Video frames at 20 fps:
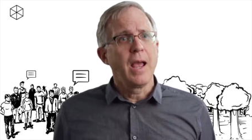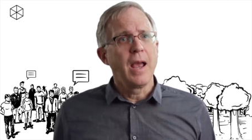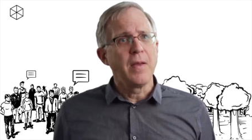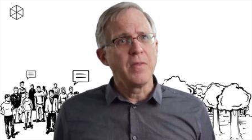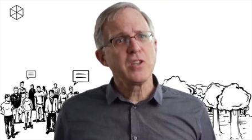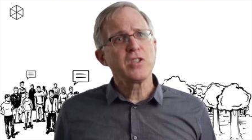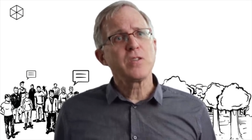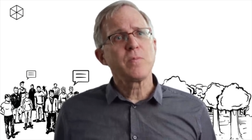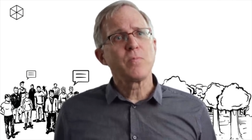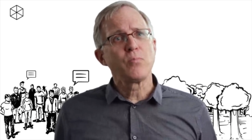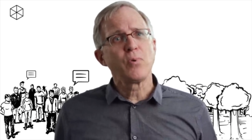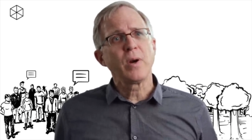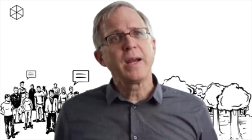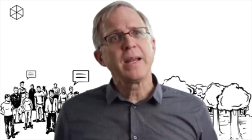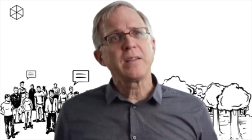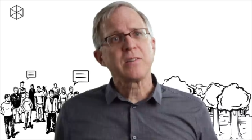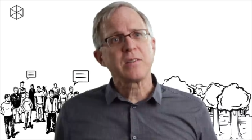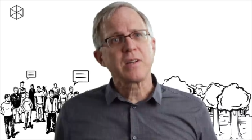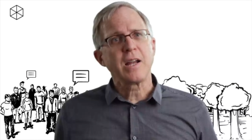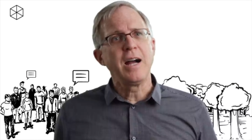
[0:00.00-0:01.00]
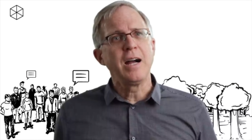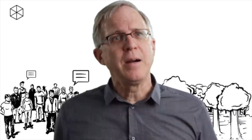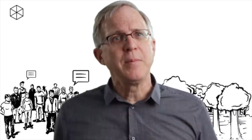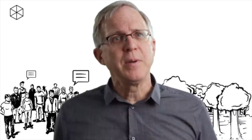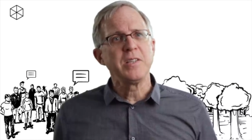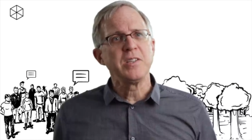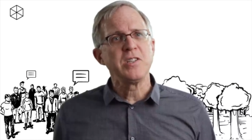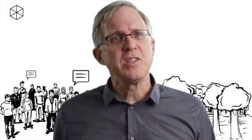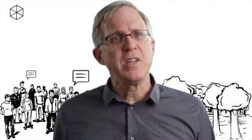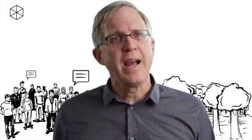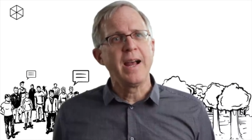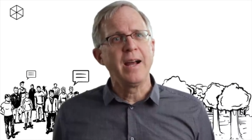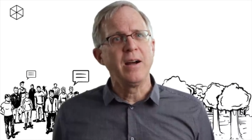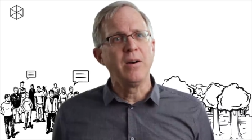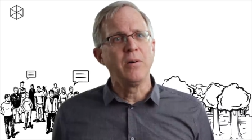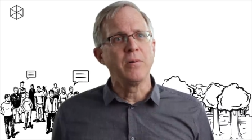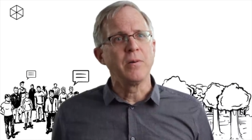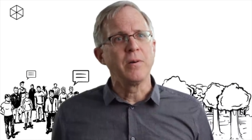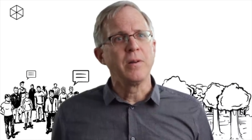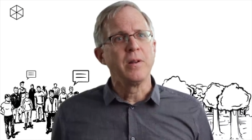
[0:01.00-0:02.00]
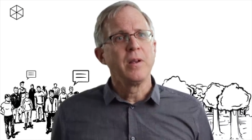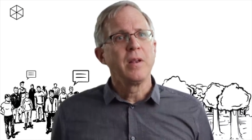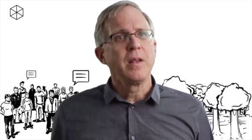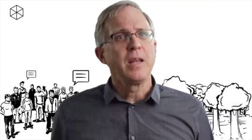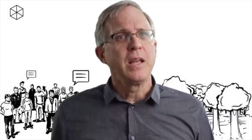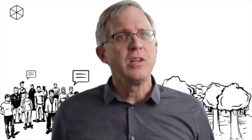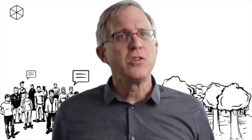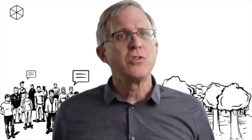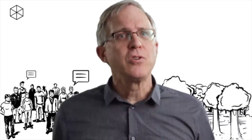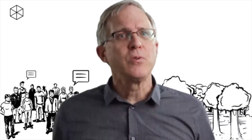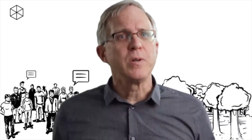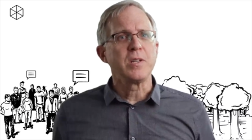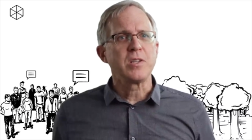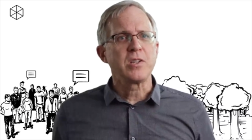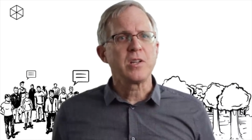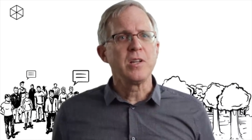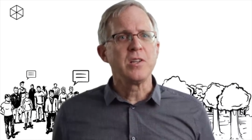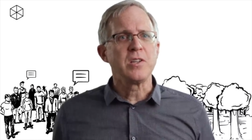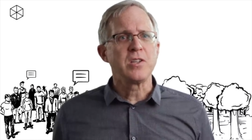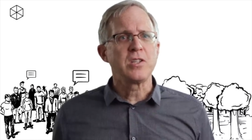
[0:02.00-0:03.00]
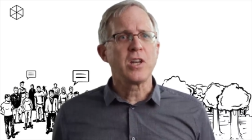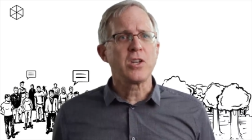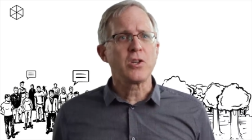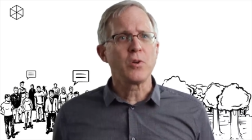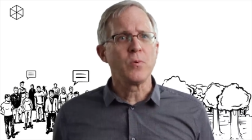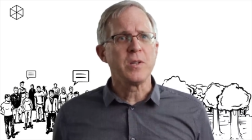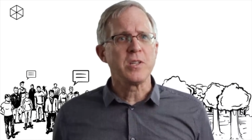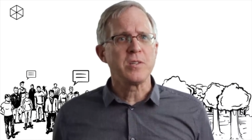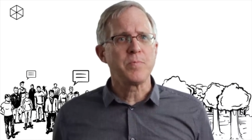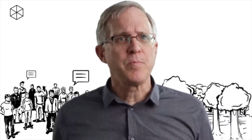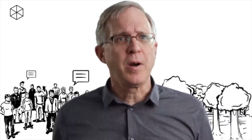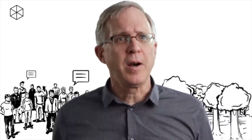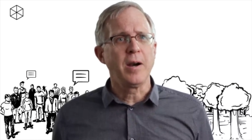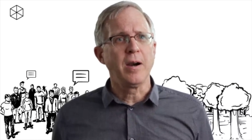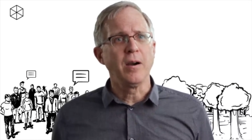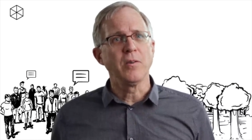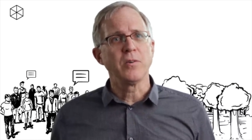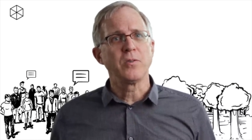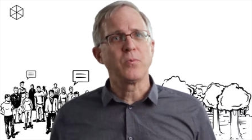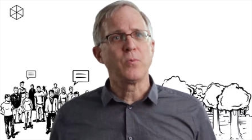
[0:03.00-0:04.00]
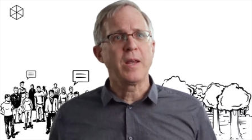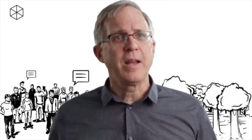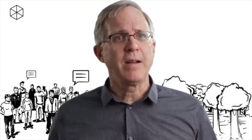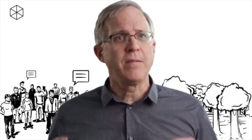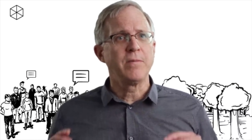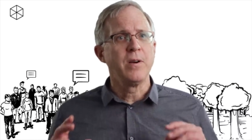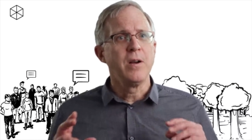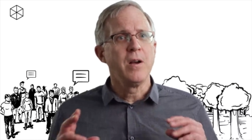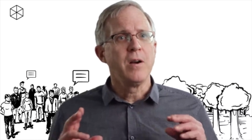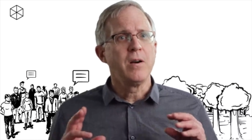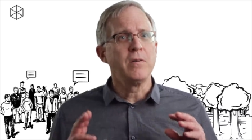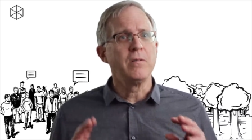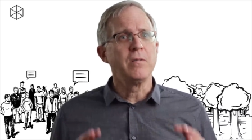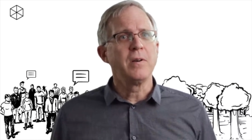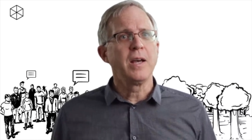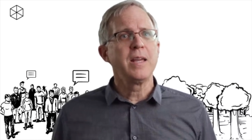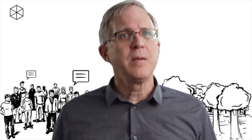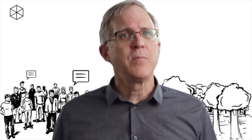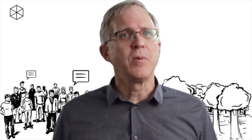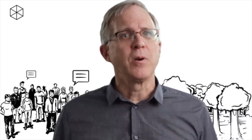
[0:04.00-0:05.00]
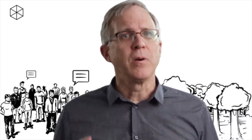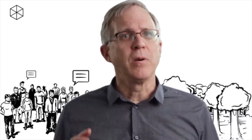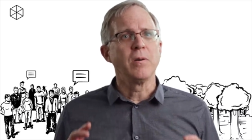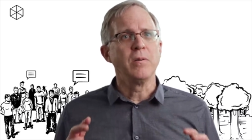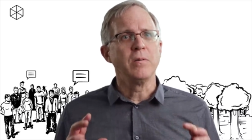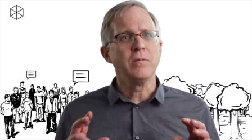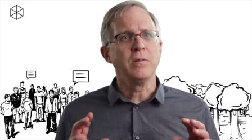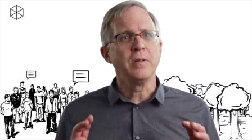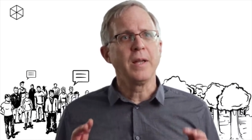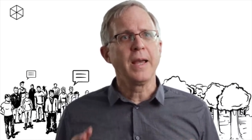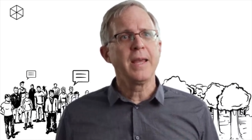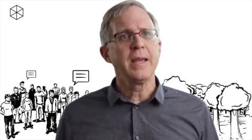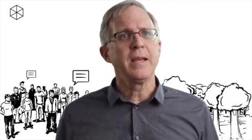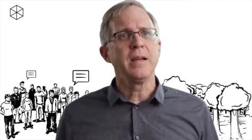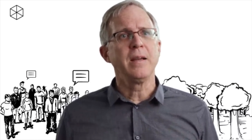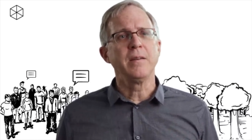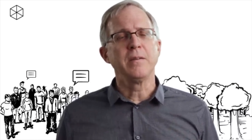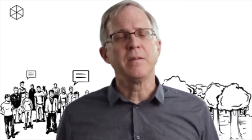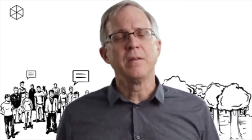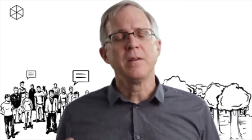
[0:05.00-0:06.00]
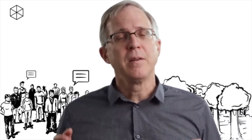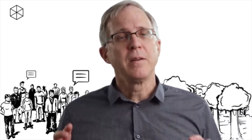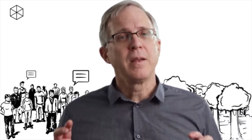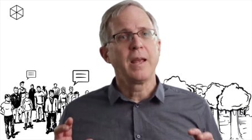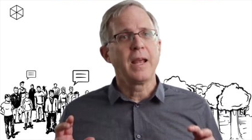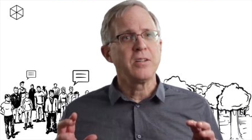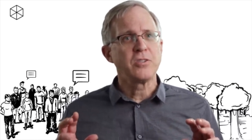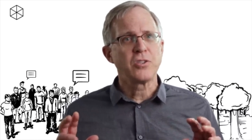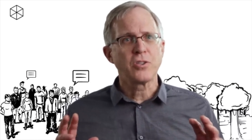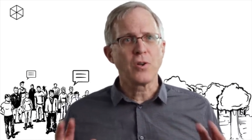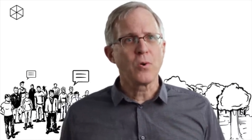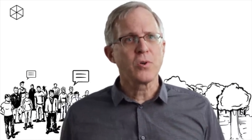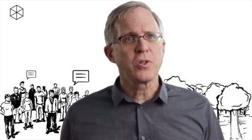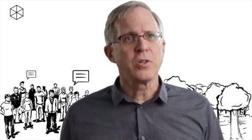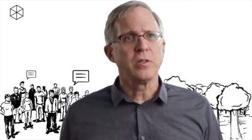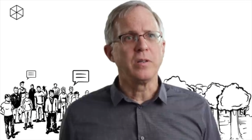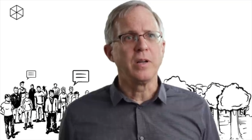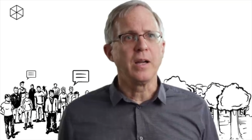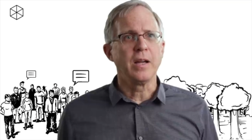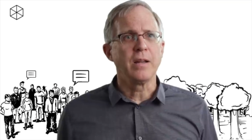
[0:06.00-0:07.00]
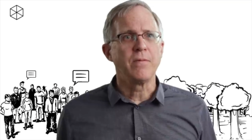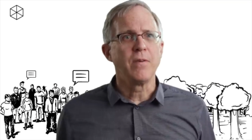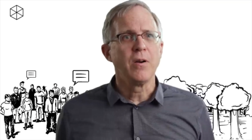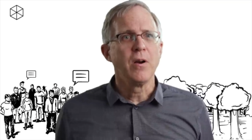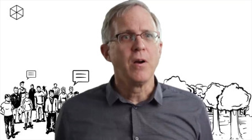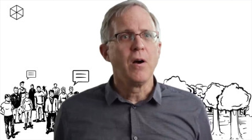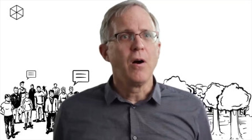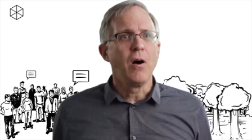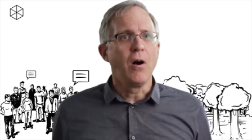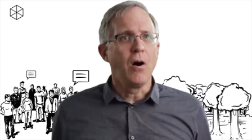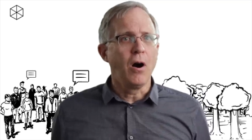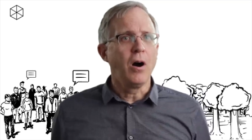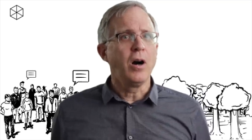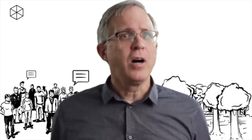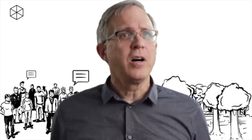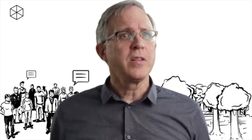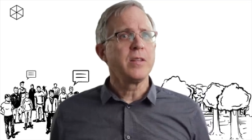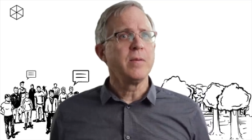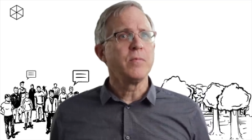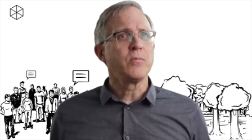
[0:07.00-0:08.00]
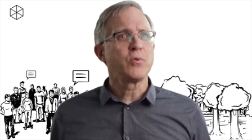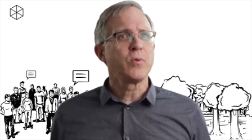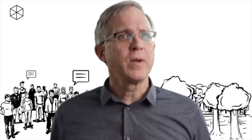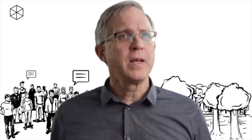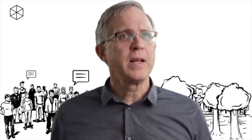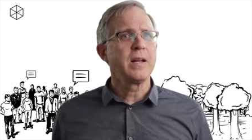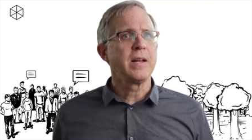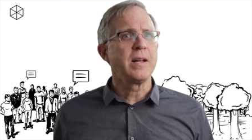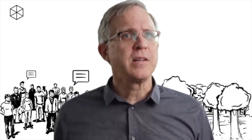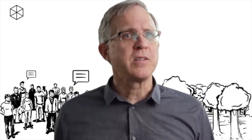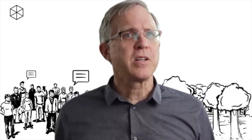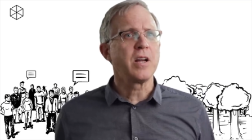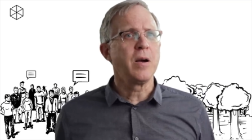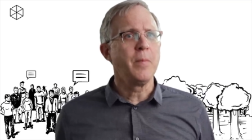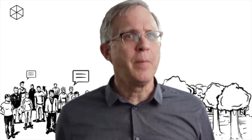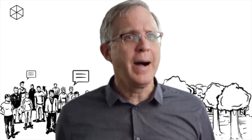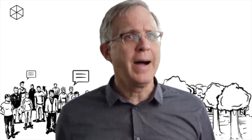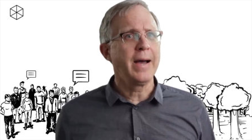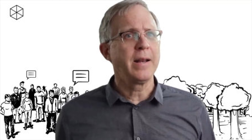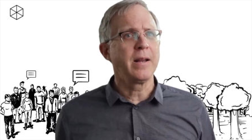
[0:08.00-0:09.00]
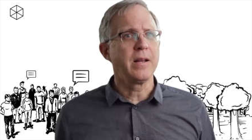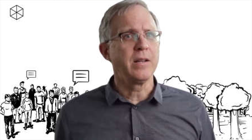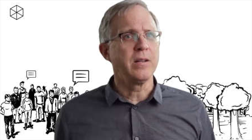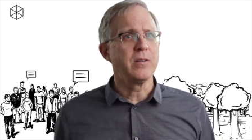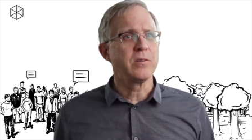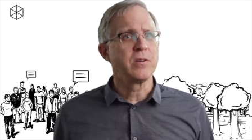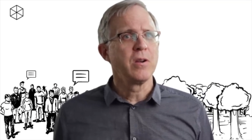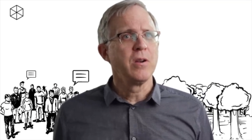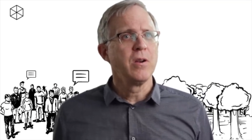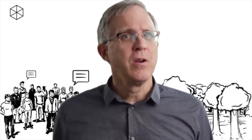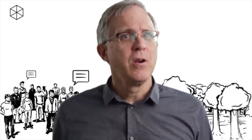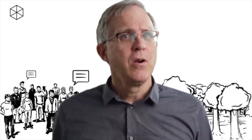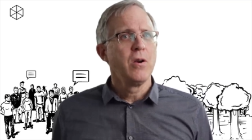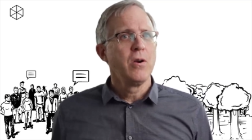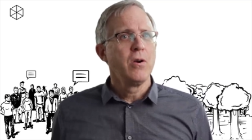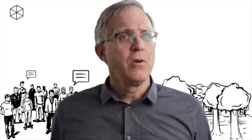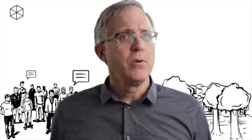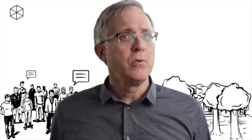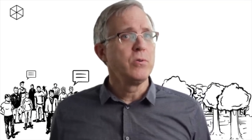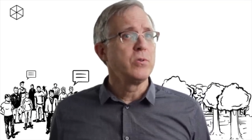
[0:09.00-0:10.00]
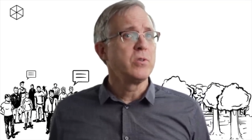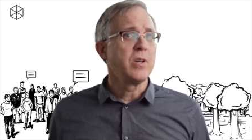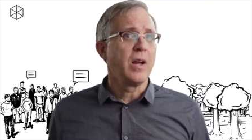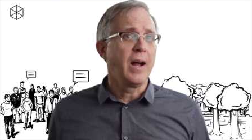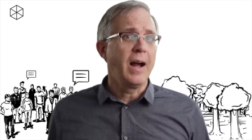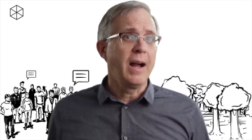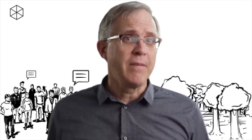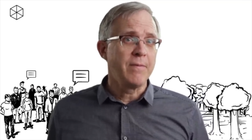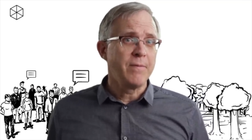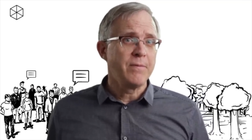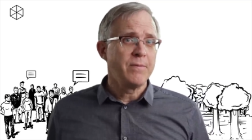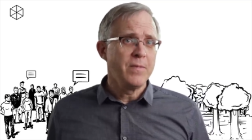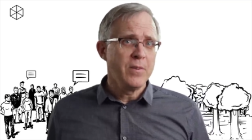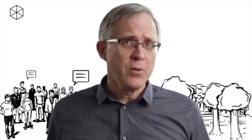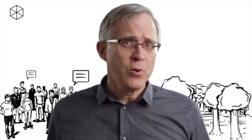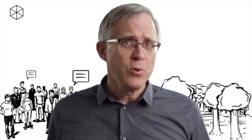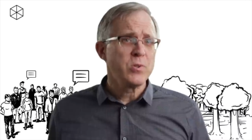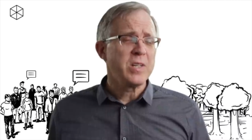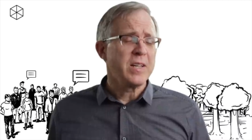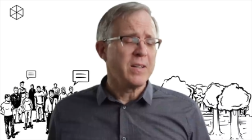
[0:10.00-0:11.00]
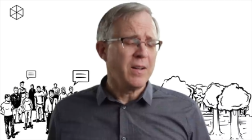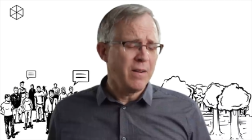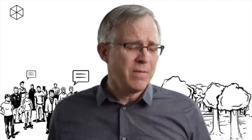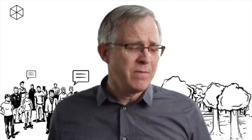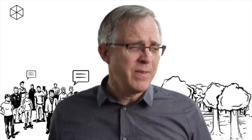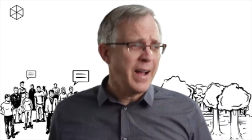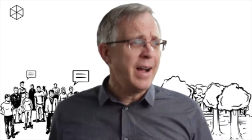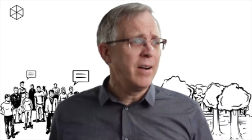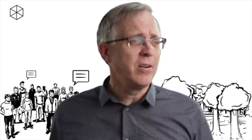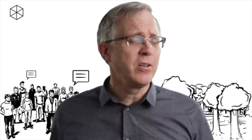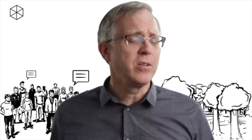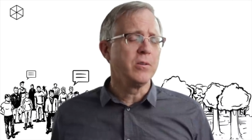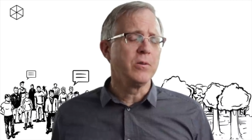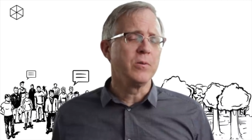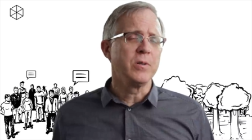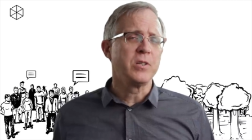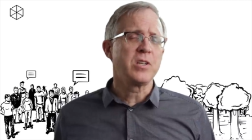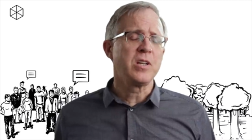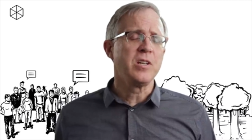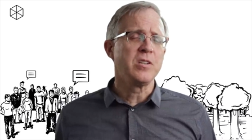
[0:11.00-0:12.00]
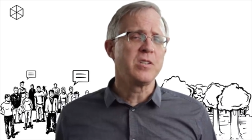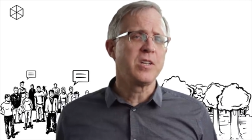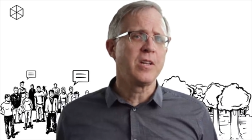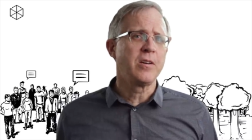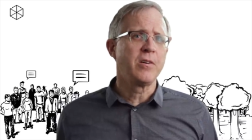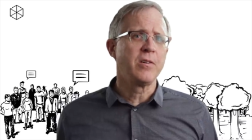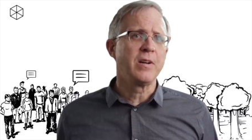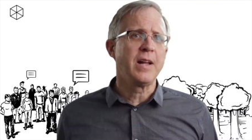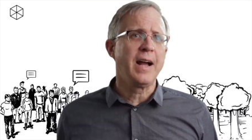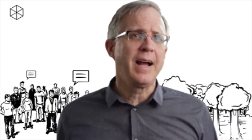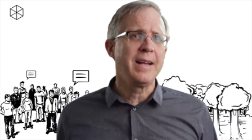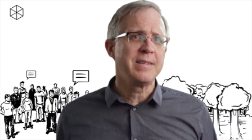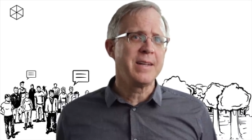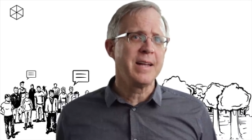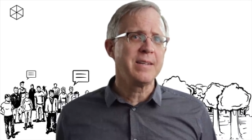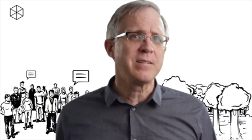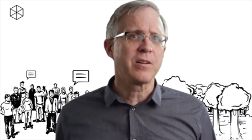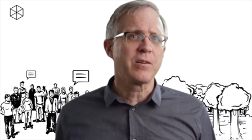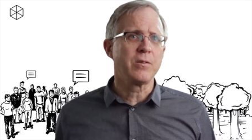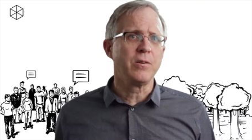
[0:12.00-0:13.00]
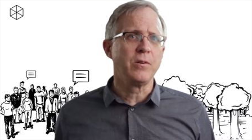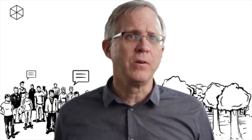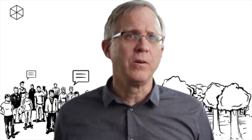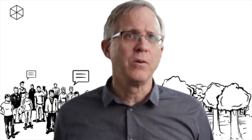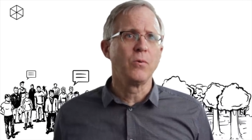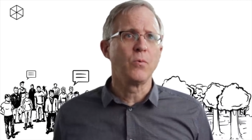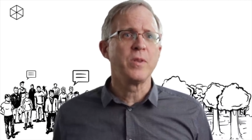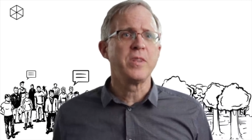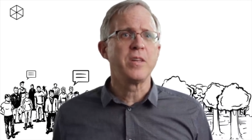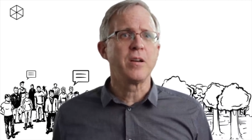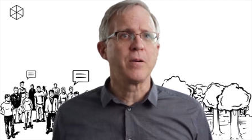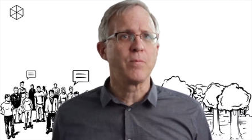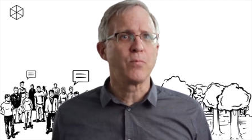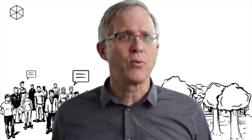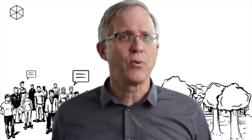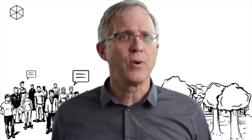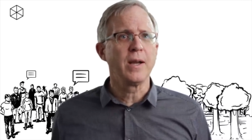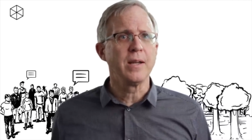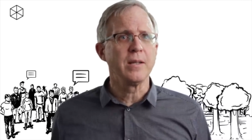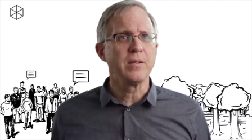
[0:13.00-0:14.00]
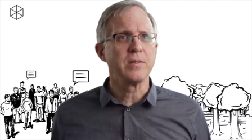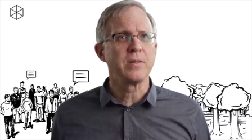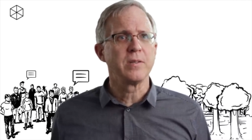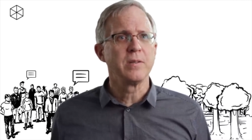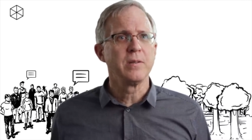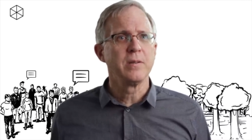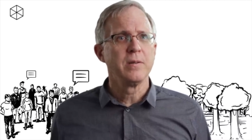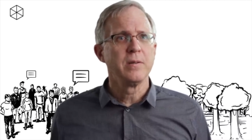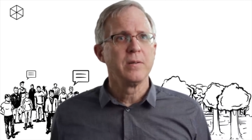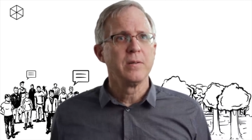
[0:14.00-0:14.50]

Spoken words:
And this breaks commons down into its constituent parts. We have labor, land, and social life, all of them treated as commodities whose value is considered identical with their price.